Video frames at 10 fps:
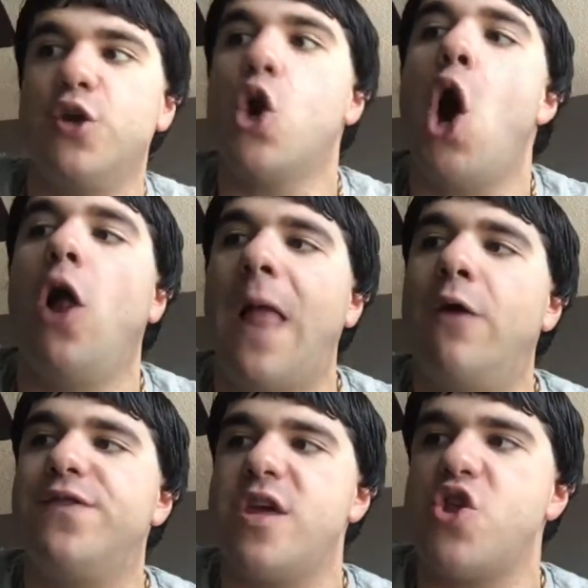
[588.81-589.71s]
call
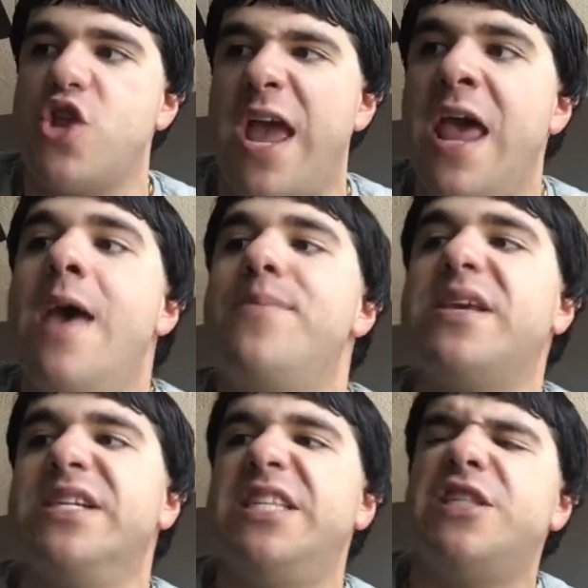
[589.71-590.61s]
out this shit
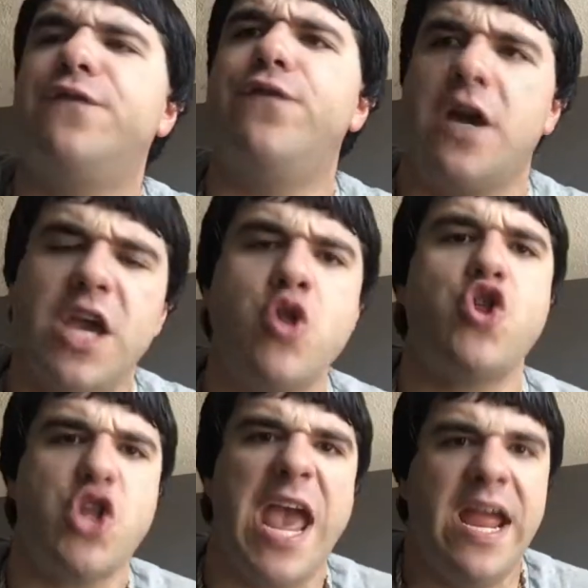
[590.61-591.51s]
because it's fucking
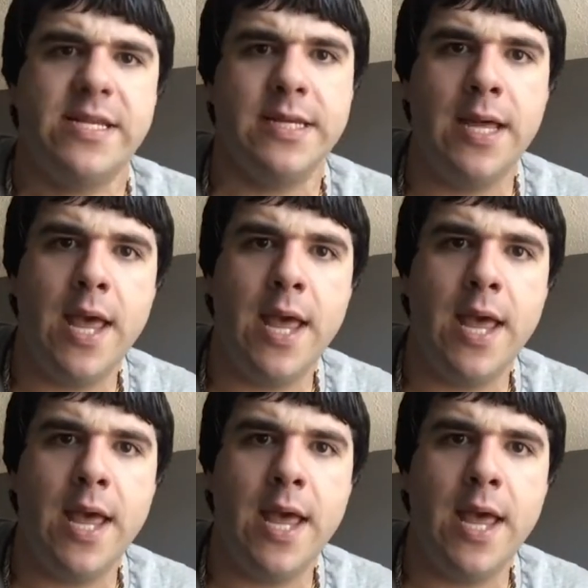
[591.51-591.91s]
shit.